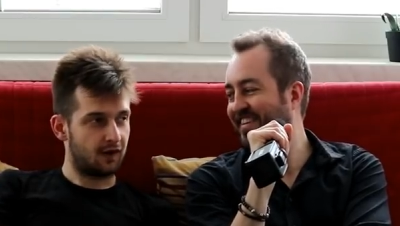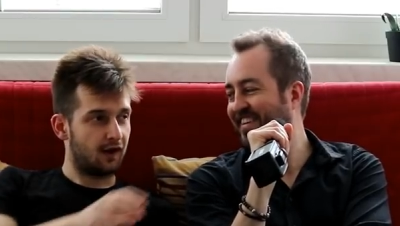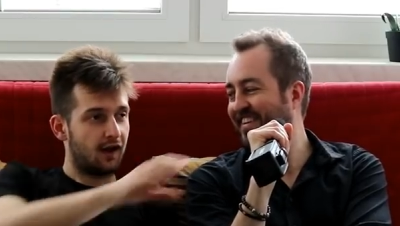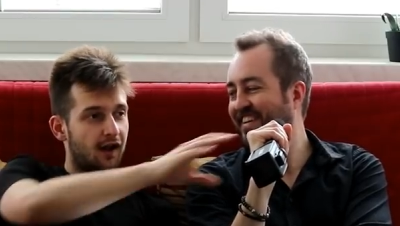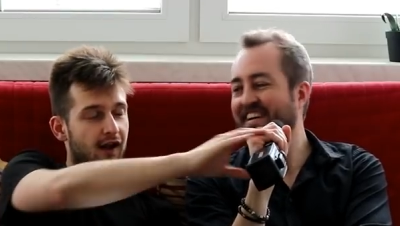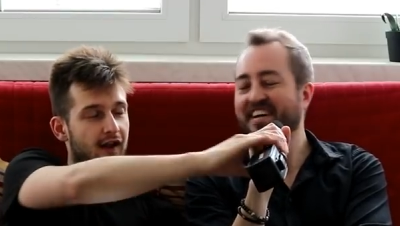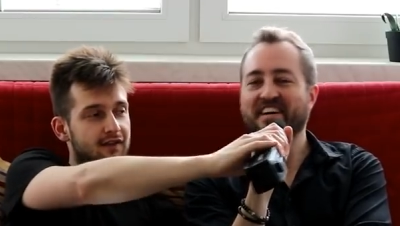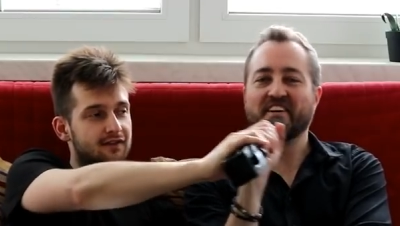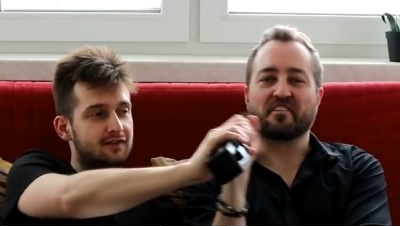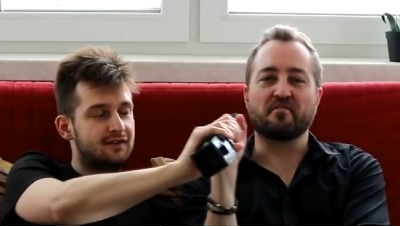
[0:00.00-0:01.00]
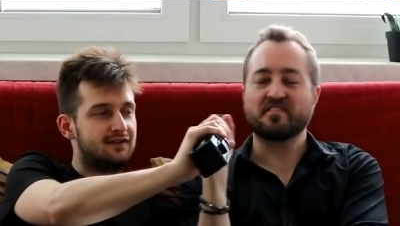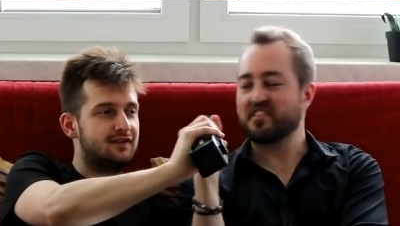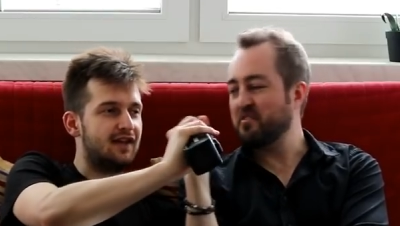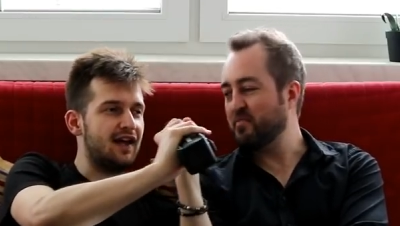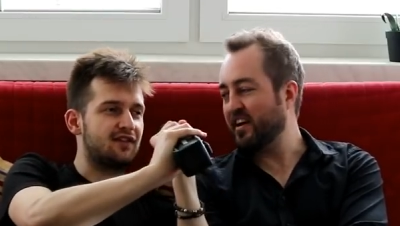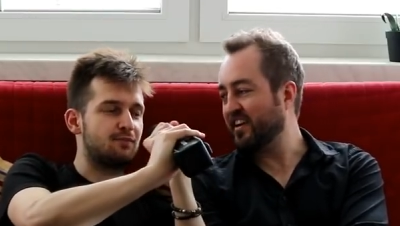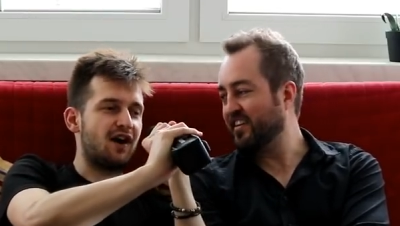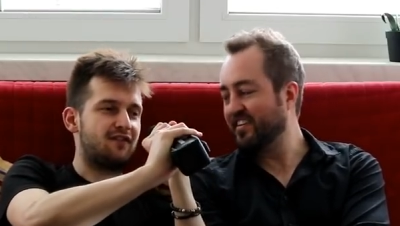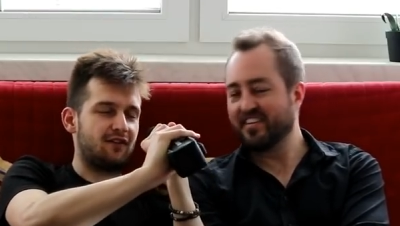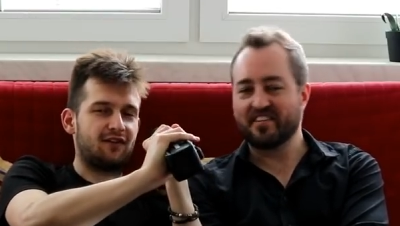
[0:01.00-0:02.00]
Speaker 1: like right when we started. That banging, is
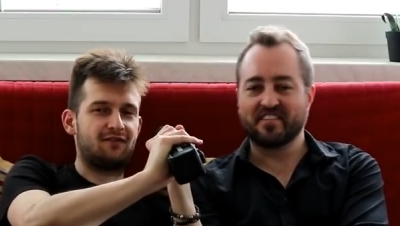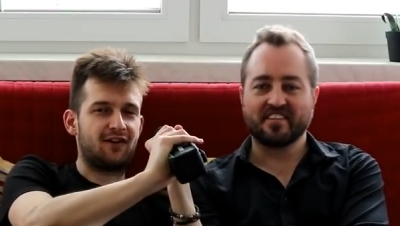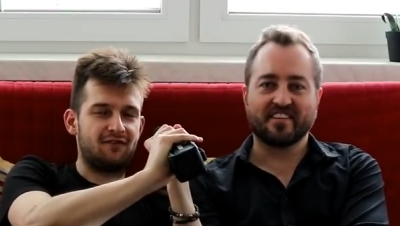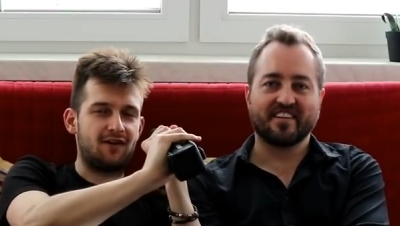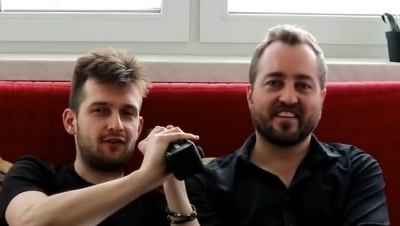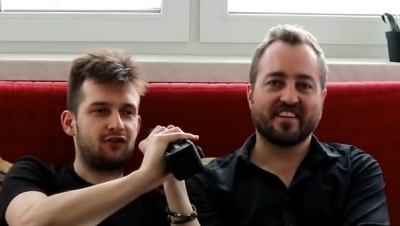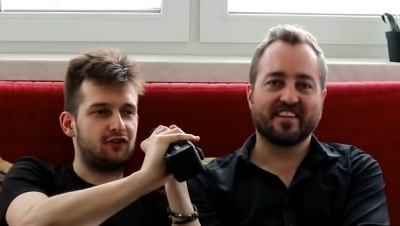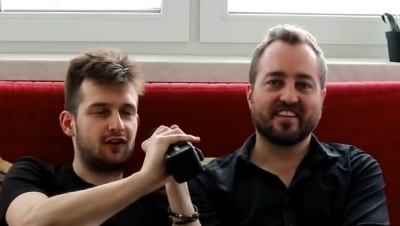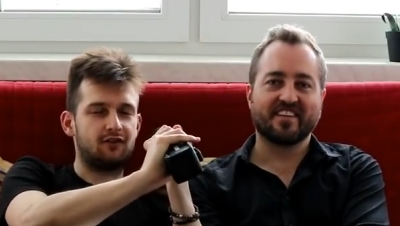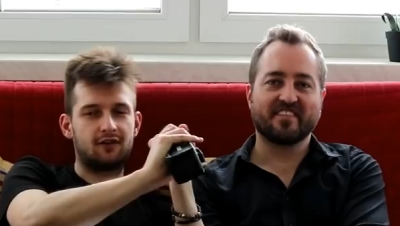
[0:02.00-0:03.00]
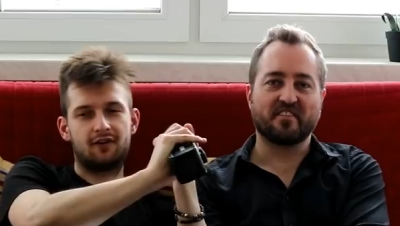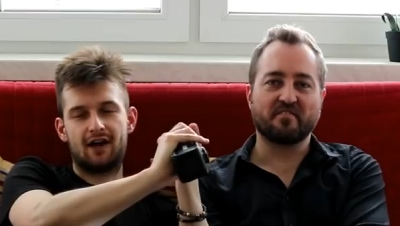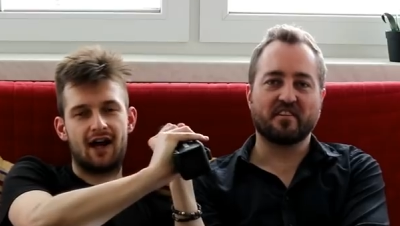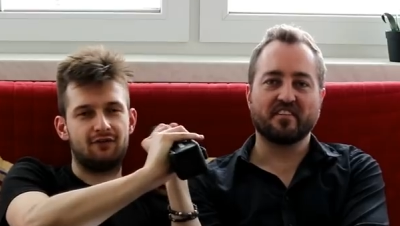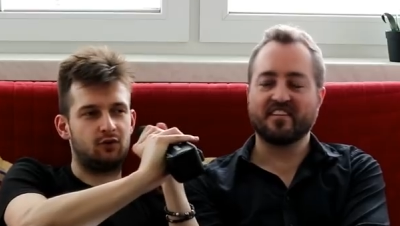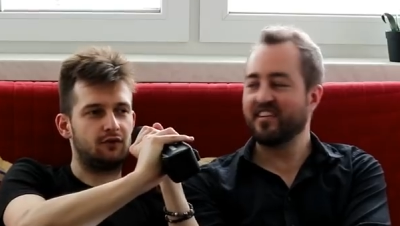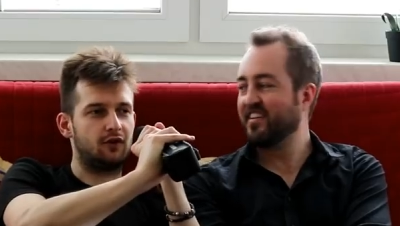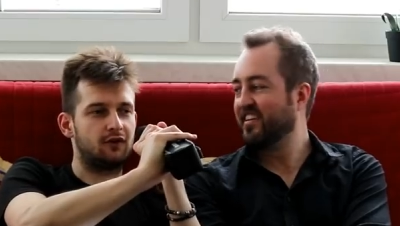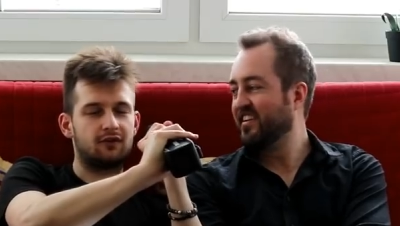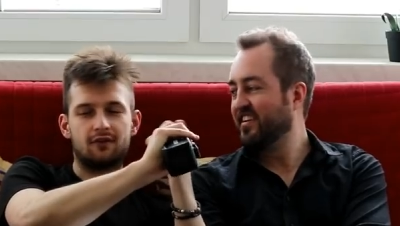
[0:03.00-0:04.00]
my favorite fucking favorite shit ever. Well, I have two of
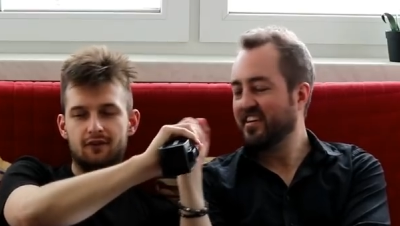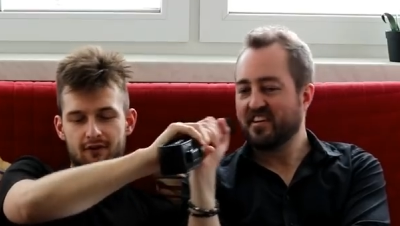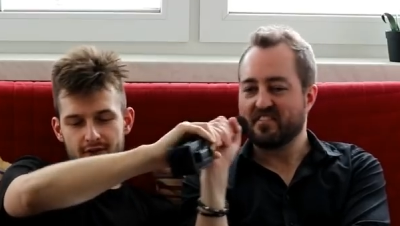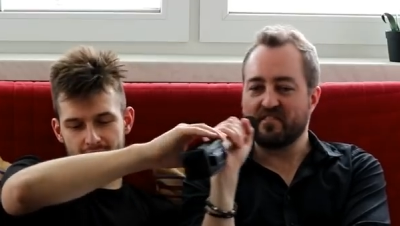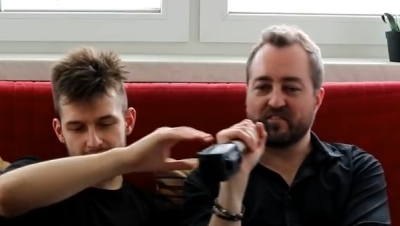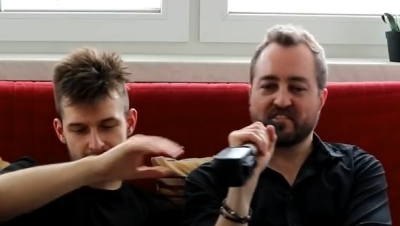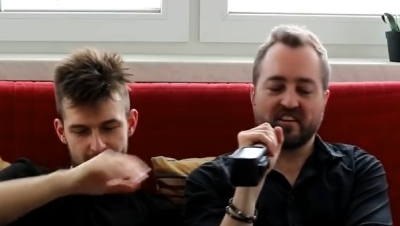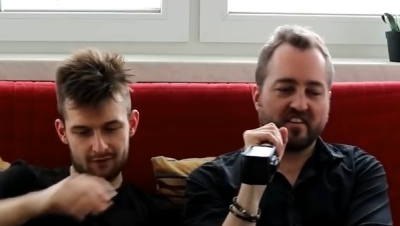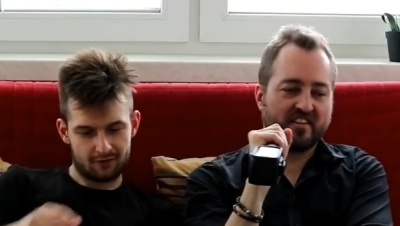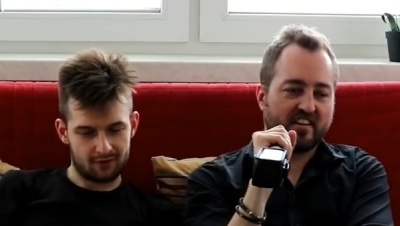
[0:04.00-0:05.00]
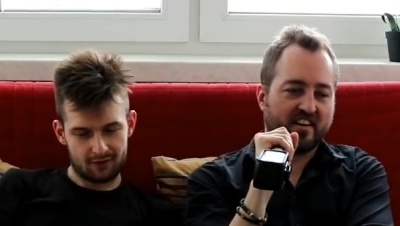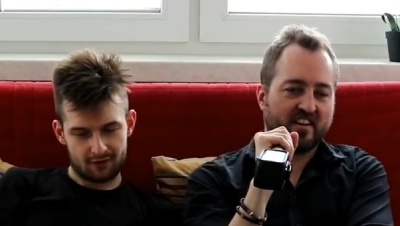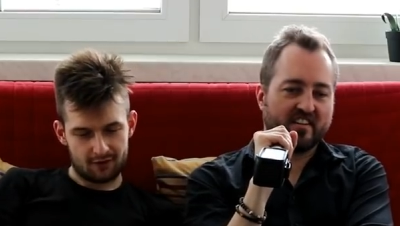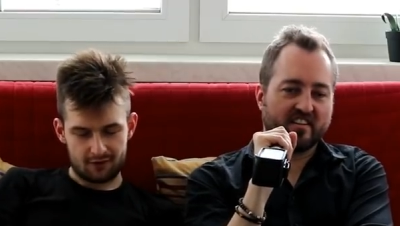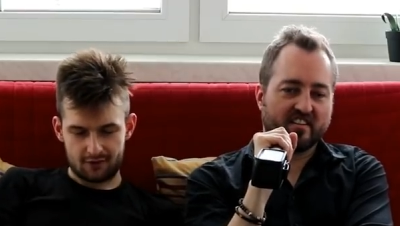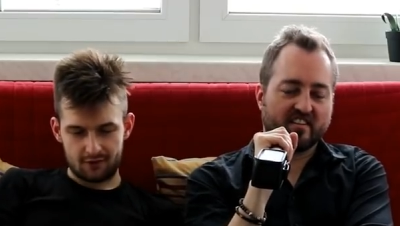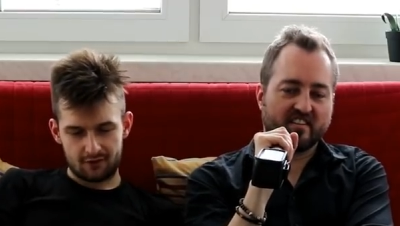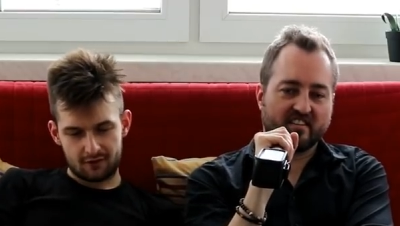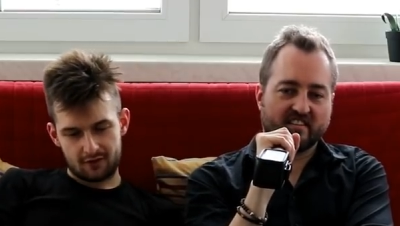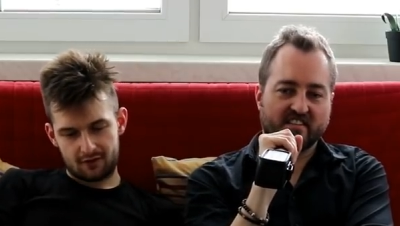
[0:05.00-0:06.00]
those. Right when we started uh,
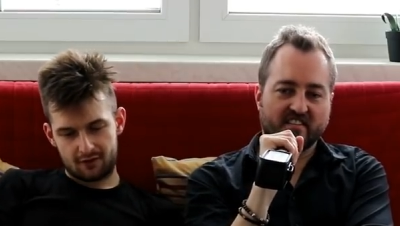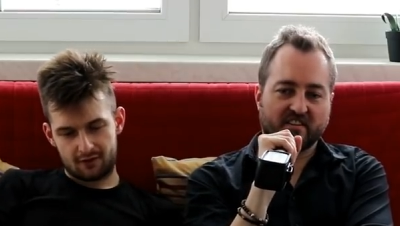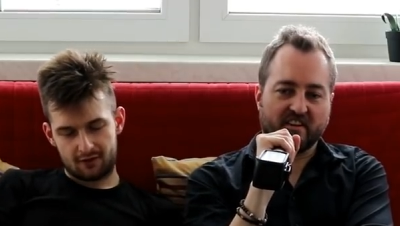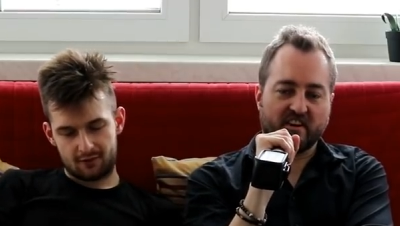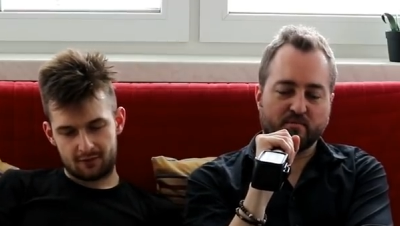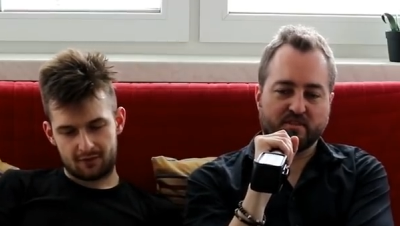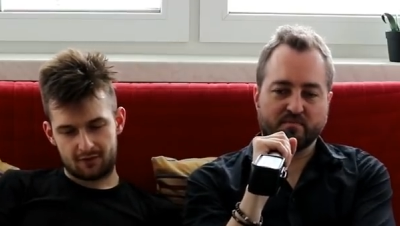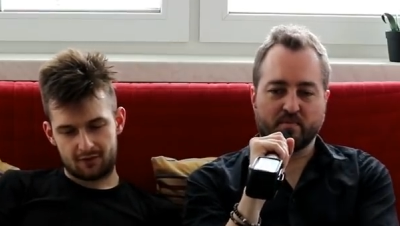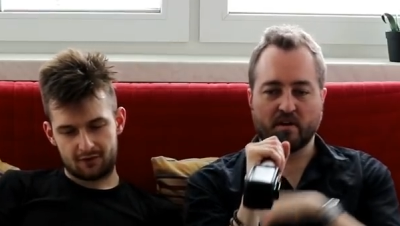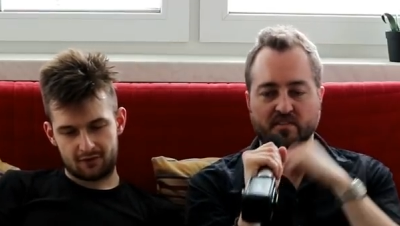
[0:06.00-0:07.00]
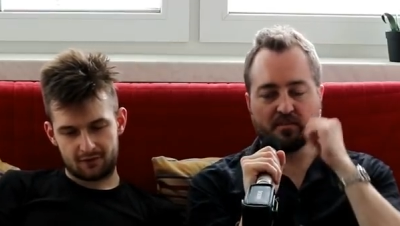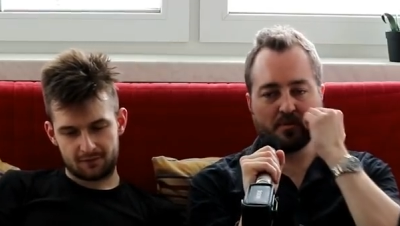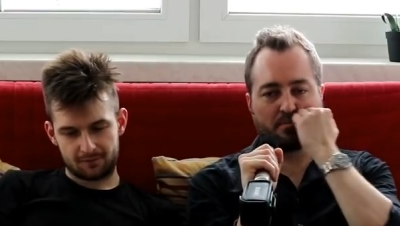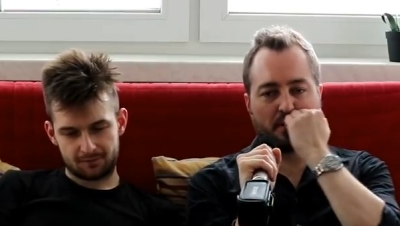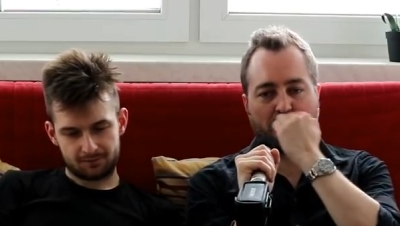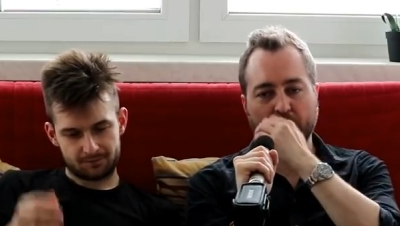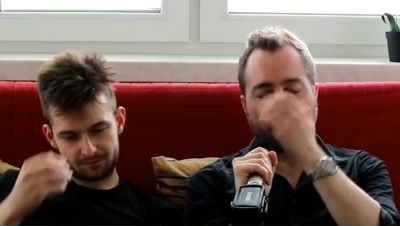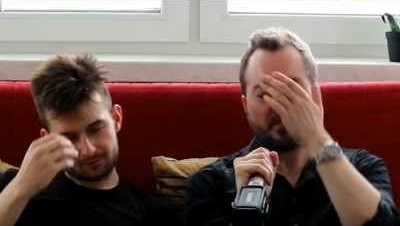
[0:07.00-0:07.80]
hooking up, she popped in the butt plug,